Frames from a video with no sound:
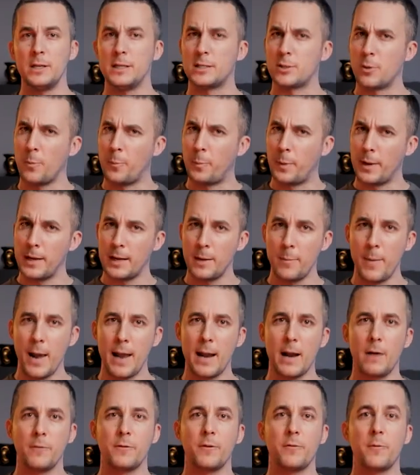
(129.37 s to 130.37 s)
It's completely
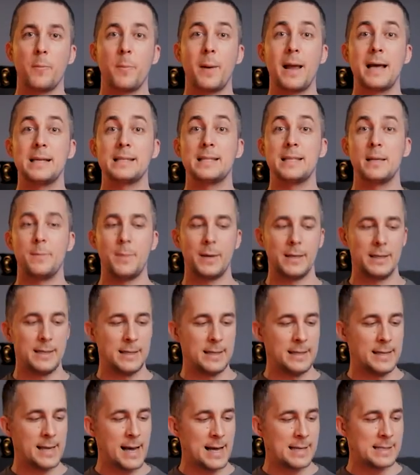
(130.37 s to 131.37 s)
made out of the plastic, but
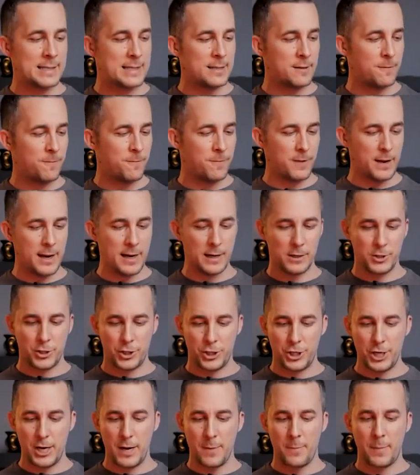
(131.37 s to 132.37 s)
it doesn't feel
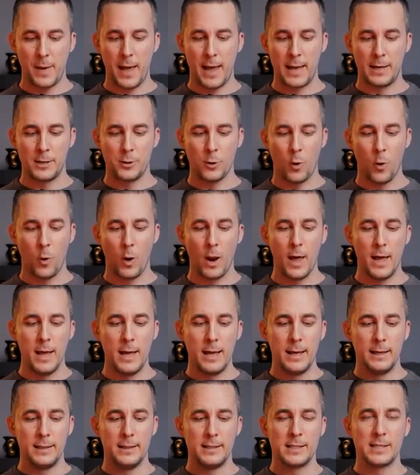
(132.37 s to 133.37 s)
cheap at all.
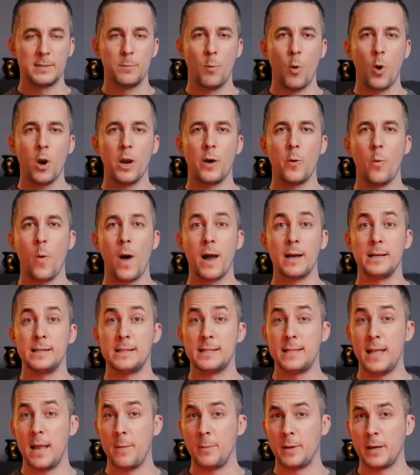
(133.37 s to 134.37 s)
The smaller one,
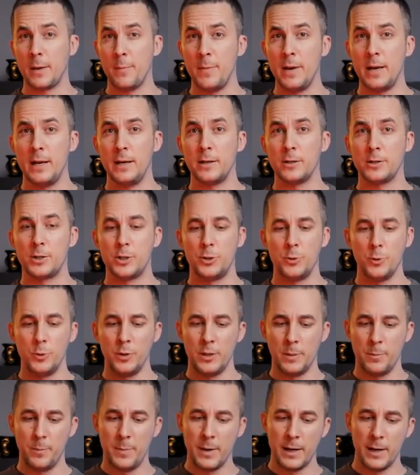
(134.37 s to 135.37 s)
it's named Chameleon 2,
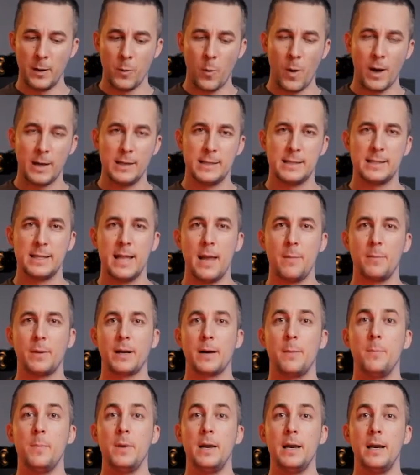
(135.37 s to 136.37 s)
the bigger one, it's named
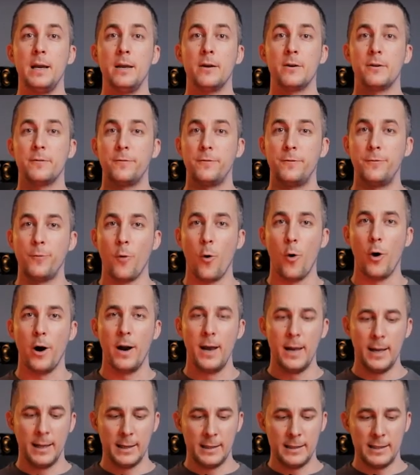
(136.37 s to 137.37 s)
Chameleon 4.
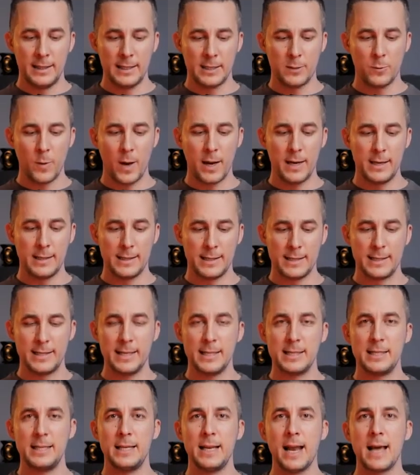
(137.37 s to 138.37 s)
This one is
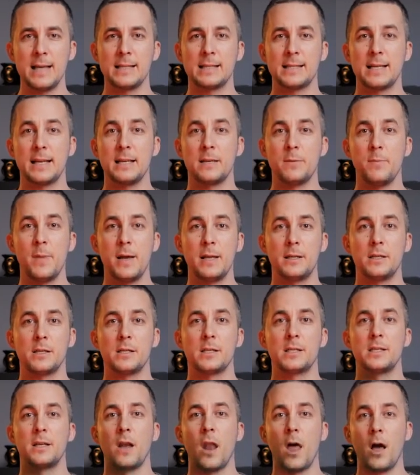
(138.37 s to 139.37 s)
69
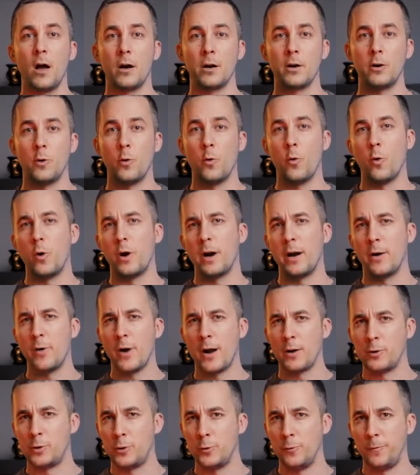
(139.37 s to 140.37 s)
centimeters long, or
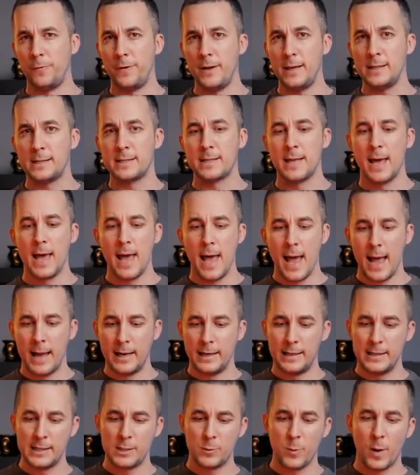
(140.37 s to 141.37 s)
around 2 feet,
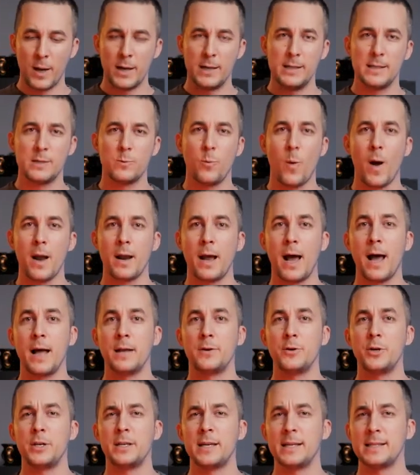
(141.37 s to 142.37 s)
and this one is
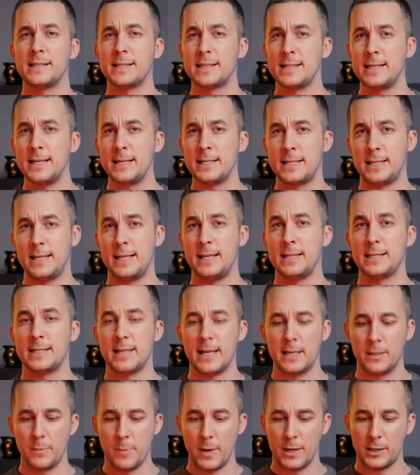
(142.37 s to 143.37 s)
116
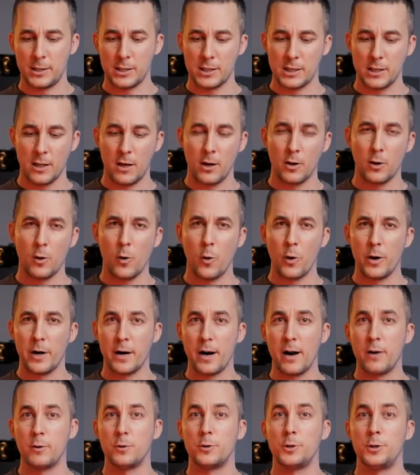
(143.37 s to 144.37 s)
centimeters long, or
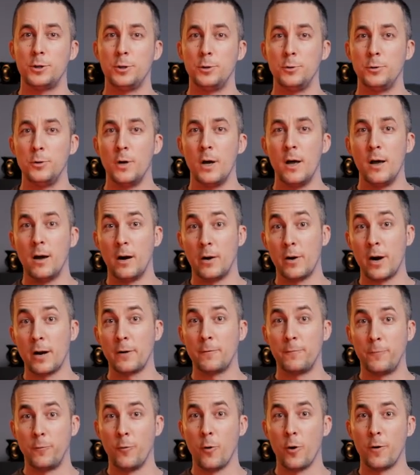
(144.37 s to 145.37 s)

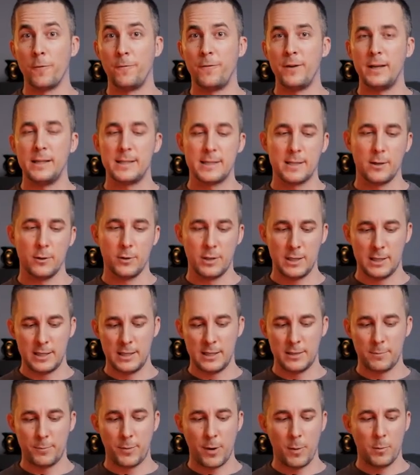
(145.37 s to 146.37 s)
around 4 feet. So this
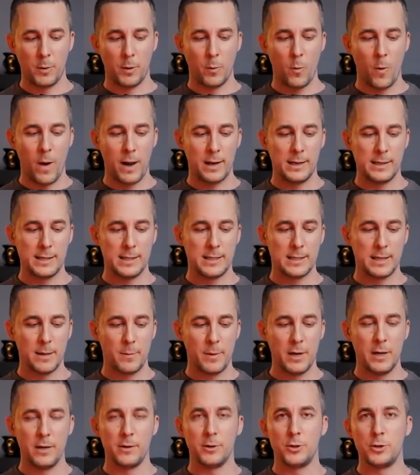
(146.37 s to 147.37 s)
is probably why this is
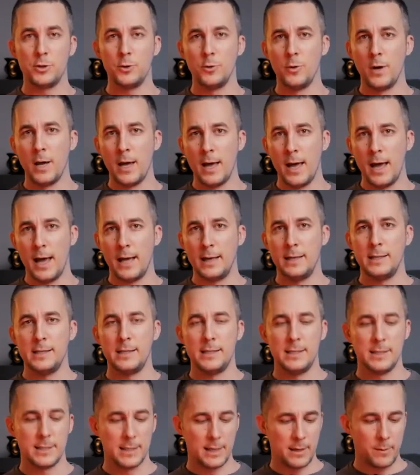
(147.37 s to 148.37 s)
Chameleon 2 and
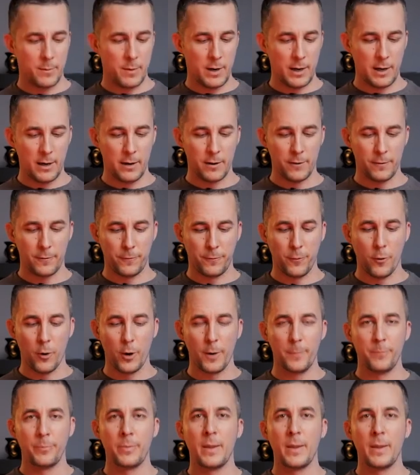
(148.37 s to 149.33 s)
this is Chameleon 4.